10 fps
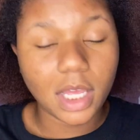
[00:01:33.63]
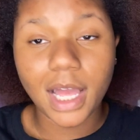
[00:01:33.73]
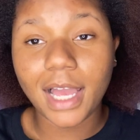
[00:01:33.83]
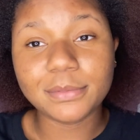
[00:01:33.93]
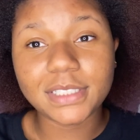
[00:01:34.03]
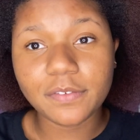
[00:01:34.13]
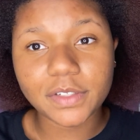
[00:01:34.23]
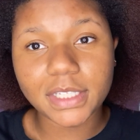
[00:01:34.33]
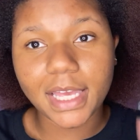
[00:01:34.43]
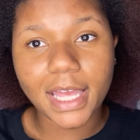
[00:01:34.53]
I'm
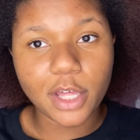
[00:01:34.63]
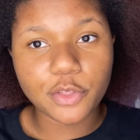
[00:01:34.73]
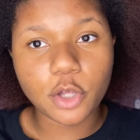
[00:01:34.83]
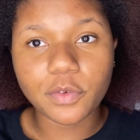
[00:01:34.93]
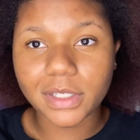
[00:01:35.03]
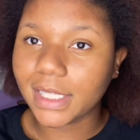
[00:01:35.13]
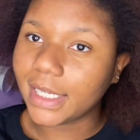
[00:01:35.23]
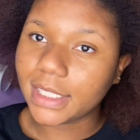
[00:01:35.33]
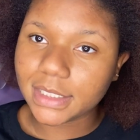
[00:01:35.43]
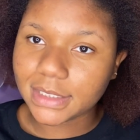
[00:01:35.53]
definitely a health over
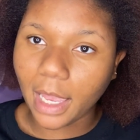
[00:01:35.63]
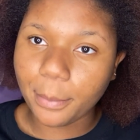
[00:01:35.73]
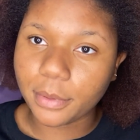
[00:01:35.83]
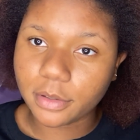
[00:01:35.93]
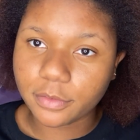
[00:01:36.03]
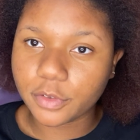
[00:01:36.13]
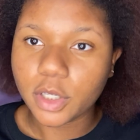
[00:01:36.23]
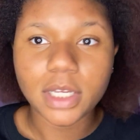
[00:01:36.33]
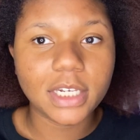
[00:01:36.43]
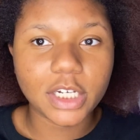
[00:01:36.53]
length type of
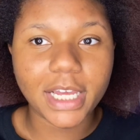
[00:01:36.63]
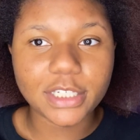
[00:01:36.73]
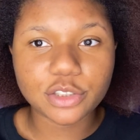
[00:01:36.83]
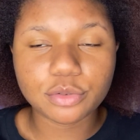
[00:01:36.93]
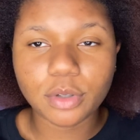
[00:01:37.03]
natural.